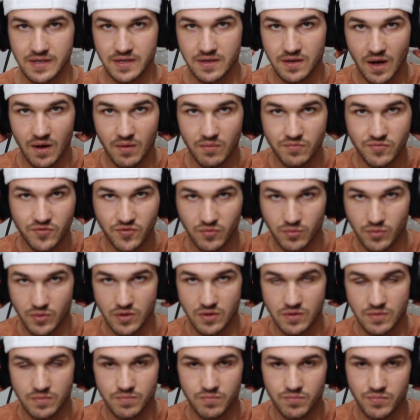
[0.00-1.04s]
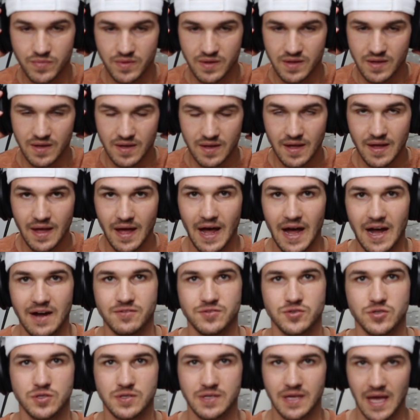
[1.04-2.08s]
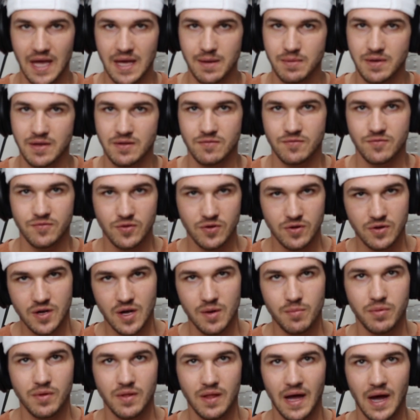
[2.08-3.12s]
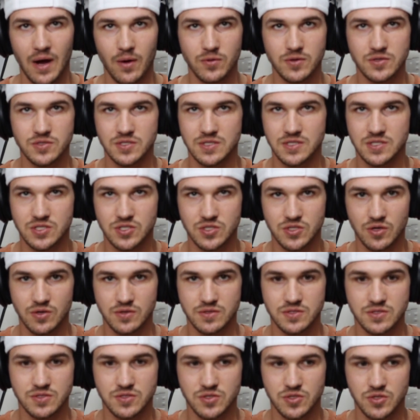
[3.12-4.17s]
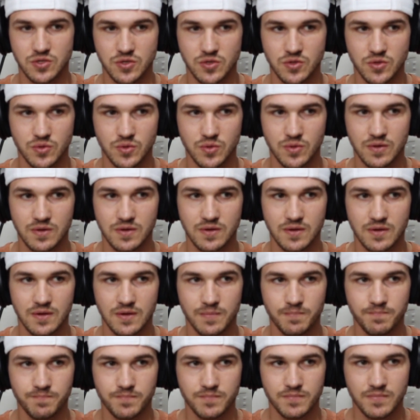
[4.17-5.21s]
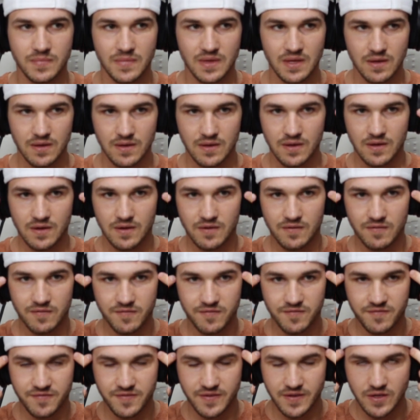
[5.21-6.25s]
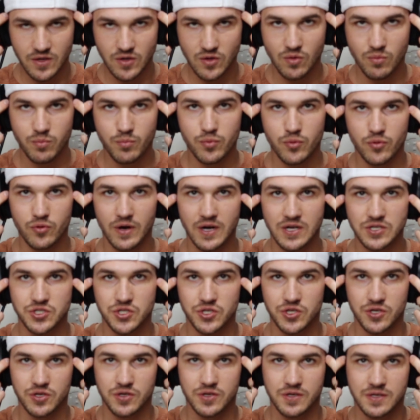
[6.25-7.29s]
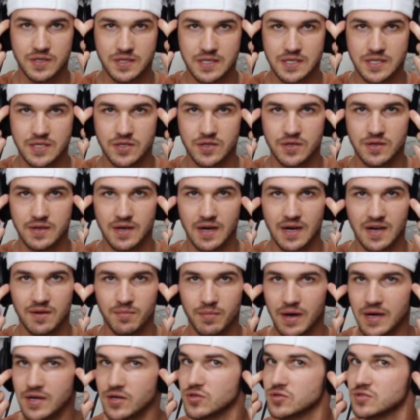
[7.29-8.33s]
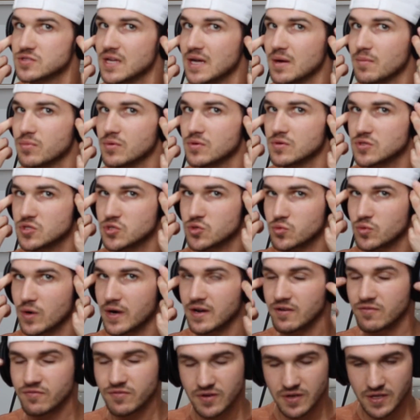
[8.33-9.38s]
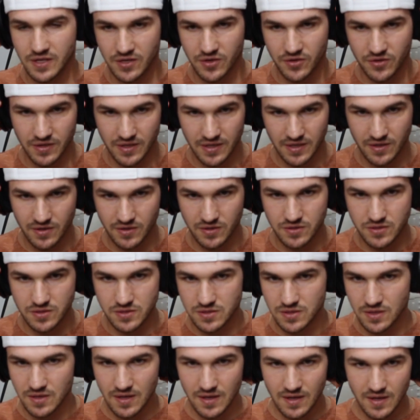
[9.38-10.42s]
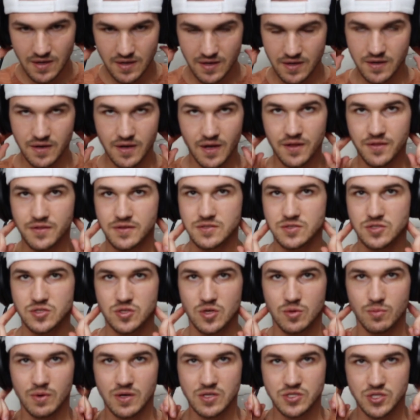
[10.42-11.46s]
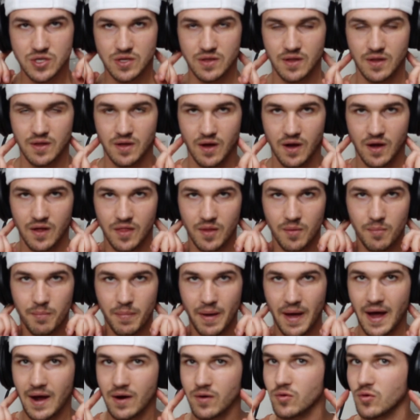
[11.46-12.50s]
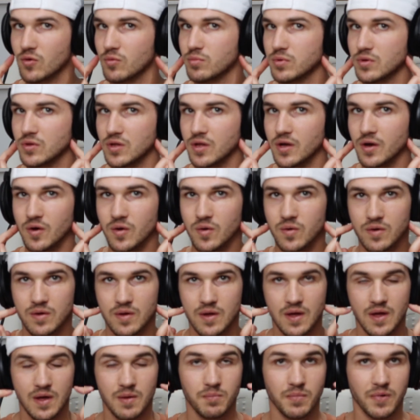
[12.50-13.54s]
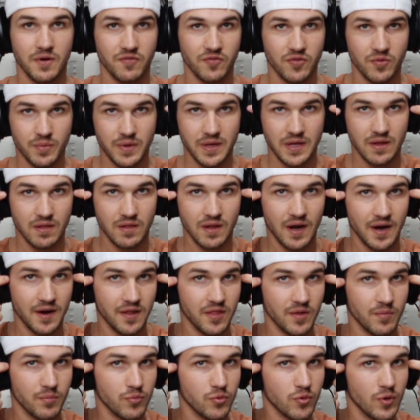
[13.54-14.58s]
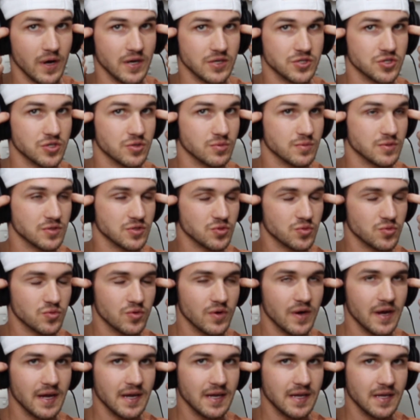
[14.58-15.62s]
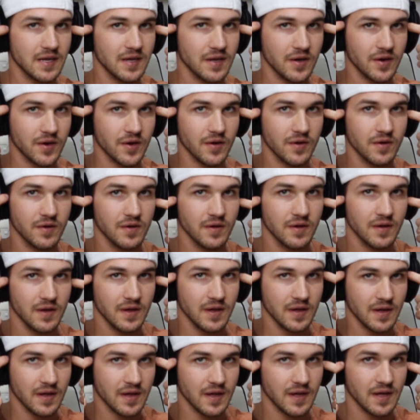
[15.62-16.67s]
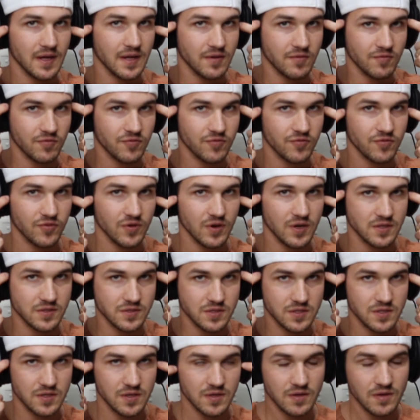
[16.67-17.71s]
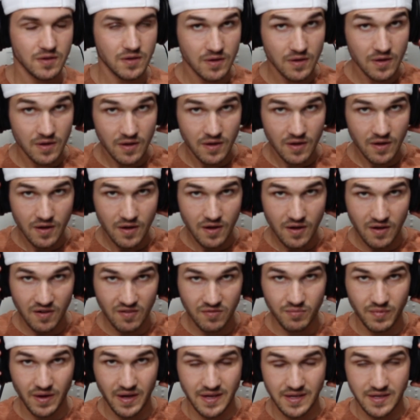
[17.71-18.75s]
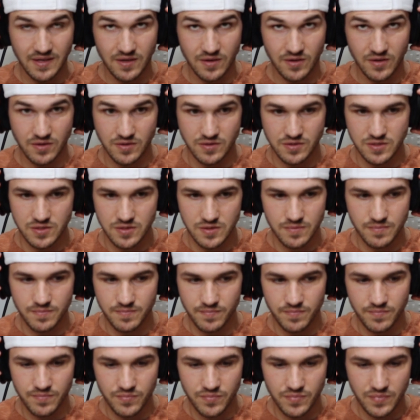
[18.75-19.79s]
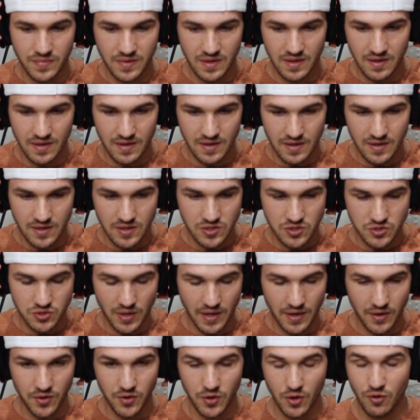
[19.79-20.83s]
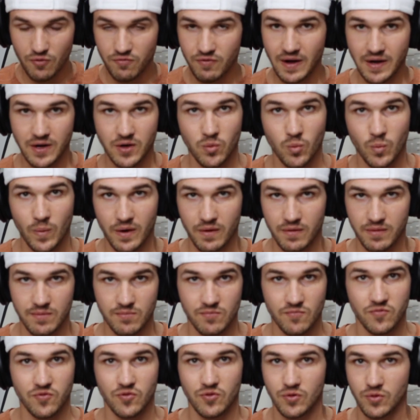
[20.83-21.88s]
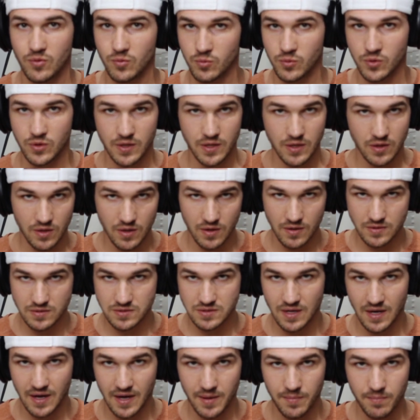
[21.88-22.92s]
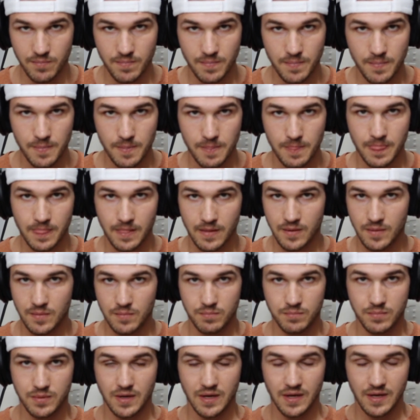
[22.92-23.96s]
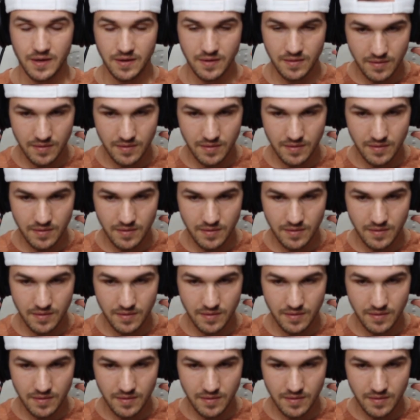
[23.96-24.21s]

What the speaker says: comfortable. After gaming for a couple hours, it starts to feel pressure here kind of by your temples, right in front of your ears. Nothing so much on the back or below, but for me a lot of the pressure was right here in front of my ears. So I don't know if I could wear them for a really long time, but